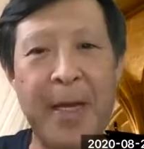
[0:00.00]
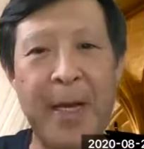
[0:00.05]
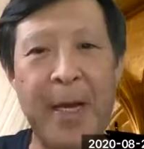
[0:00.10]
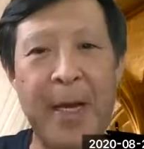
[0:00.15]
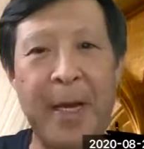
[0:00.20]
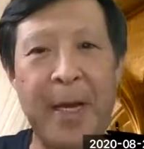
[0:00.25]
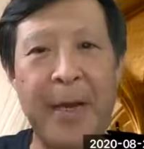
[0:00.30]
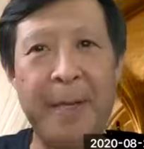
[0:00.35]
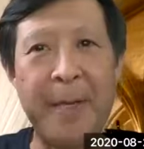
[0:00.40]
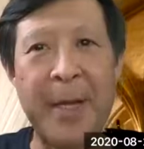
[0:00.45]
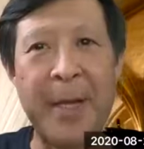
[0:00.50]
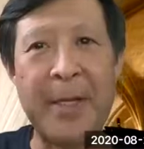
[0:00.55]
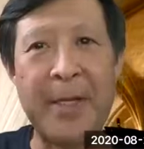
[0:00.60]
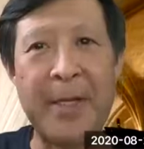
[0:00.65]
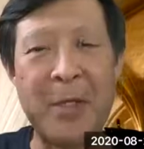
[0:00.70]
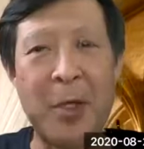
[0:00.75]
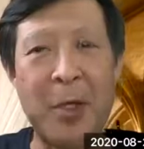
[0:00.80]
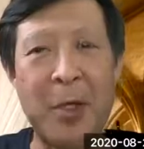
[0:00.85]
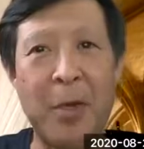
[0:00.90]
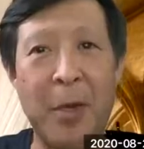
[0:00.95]
And
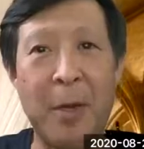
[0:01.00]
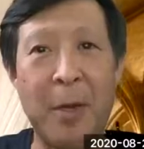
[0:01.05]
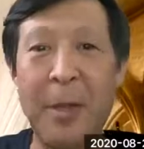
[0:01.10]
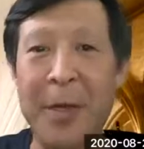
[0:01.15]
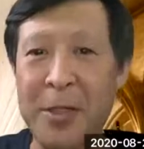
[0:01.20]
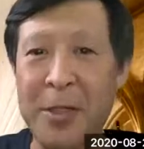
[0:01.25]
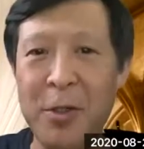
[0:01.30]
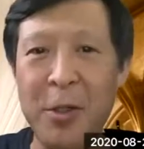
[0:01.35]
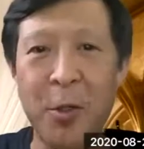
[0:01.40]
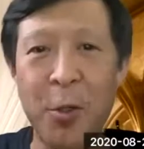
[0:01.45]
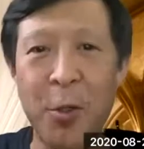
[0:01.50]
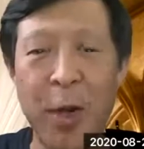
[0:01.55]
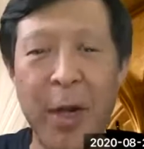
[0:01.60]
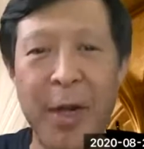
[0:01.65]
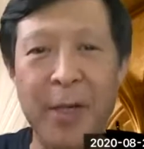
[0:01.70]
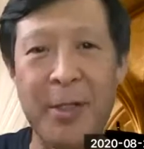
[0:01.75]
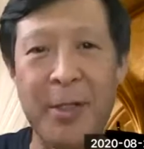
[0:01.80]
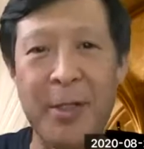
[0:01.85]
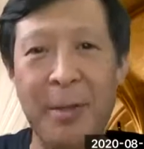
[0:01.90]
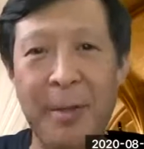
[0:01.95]
so make sure you
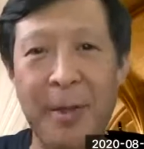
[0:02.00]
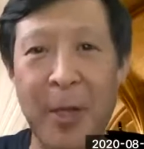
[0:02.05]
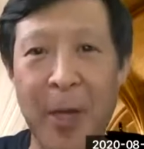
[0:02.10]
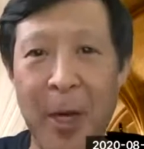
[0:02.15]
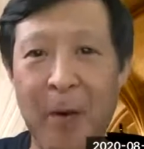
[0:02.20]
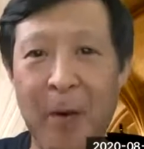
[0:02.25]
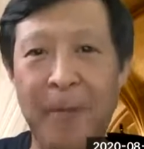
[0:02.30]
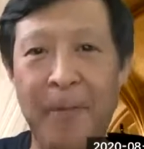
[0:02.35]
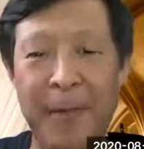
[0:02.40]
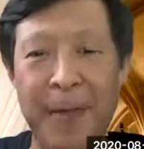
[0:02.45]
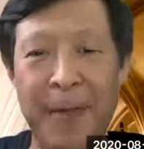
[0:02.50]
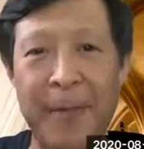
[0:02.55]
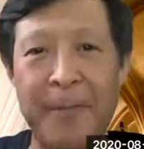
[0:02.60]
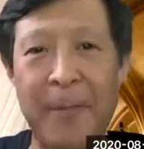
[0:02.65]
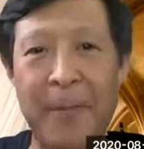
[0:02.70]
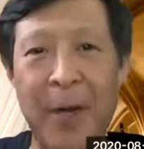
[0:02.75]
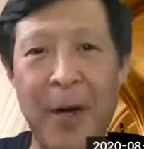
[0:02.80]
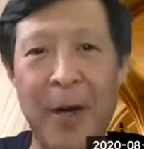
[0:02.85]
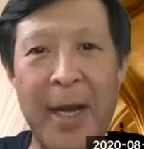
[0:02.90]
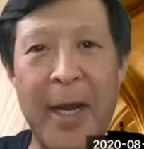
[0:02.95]
watch them carefully,
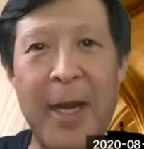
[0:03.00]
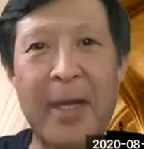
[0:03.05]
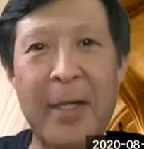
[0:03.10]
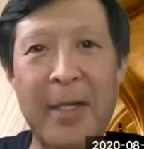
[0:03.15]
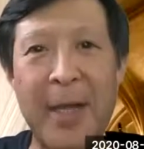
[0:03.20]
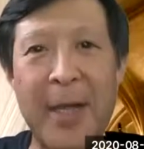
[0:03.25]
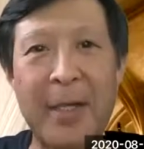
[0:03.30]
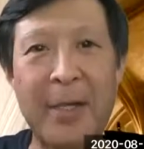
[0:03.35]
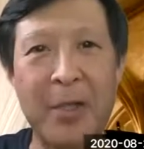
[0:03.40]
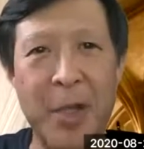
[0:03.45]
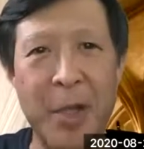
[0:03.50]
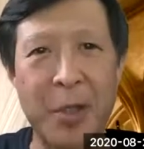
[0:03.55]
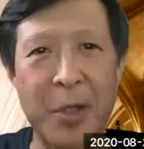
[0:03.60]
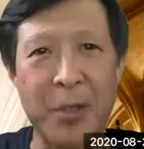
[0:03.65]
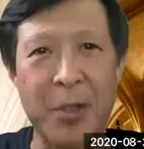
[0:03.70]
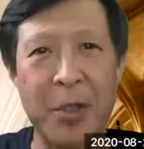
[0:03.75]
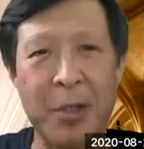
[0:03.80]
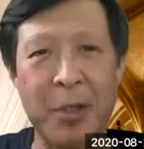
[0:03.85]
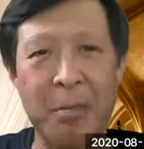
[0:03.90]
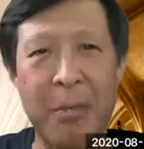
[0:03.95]
all right, and take
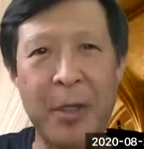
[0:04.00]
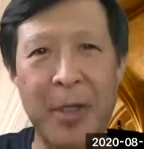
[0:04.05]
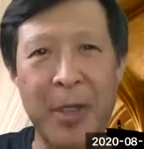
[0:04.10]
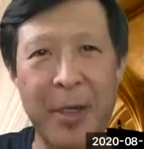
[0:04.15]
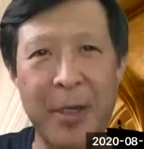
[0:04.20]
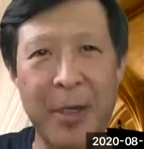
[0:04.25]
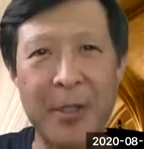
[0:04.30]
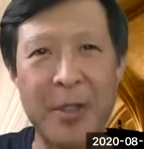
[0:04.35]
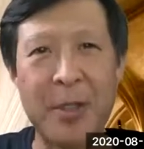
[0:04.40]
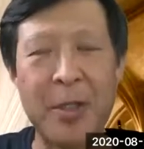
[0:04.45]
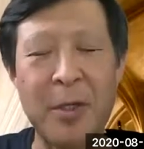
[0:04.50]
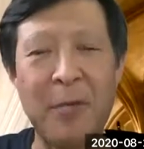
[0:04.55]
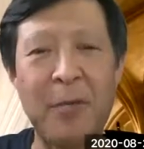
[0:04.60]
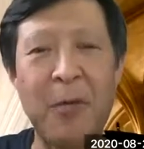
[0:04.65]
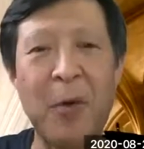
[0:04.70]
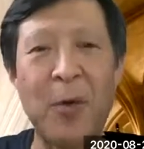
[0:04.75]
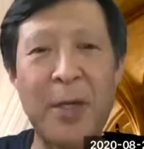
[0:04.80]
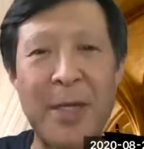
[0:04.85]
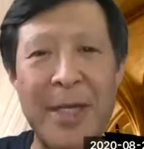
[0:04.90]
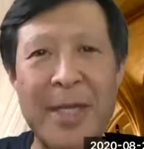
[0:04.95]
notes, because
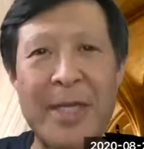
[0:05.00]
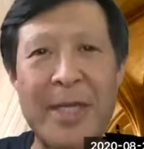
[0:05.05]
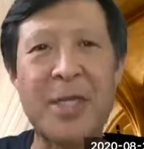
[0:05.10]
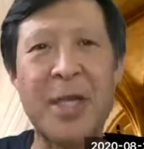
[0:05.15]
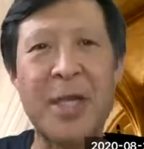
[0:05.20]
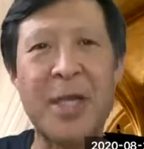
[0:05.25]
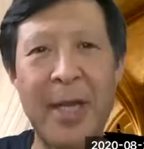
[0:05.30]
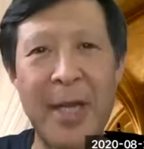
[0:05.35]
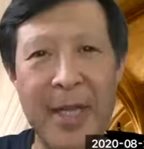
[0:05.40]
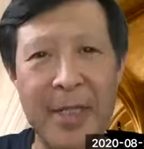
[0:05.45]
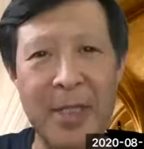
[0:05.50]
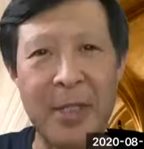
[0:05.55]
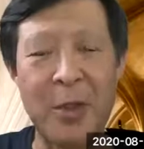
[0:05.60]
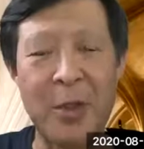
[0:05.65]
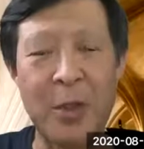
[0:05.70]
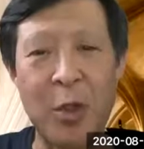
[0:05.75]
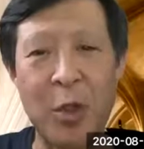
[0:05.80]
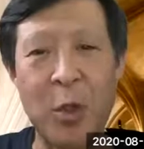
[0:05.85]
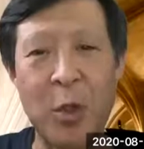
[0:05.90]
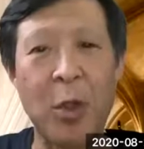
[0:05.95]
for each
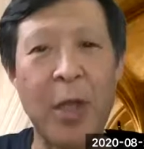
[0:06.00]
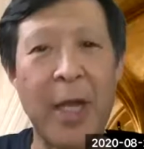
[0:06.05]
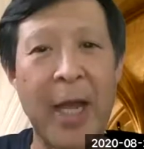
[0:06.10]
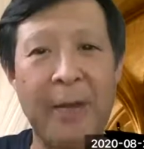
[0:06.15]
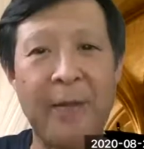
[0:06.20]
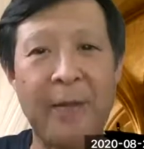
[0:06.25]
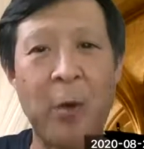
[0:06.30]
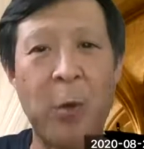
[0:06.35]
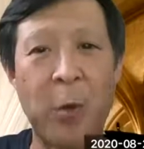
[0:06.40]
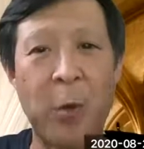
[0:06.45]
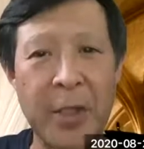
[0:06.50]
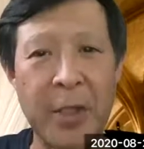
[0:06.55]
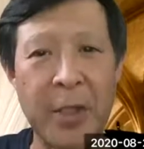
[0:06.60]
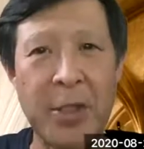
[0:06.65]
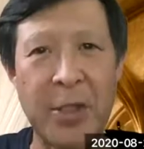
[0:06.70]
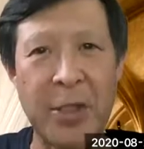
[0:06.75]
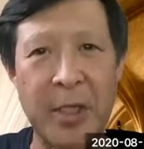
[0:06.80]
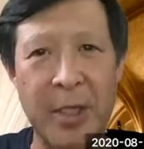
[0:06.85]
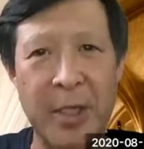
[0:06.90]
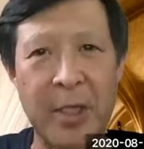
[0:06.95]
lesson, you will have a
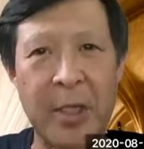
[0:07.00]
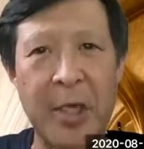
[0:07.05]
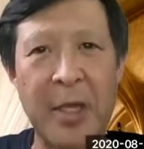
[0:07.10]
worksheet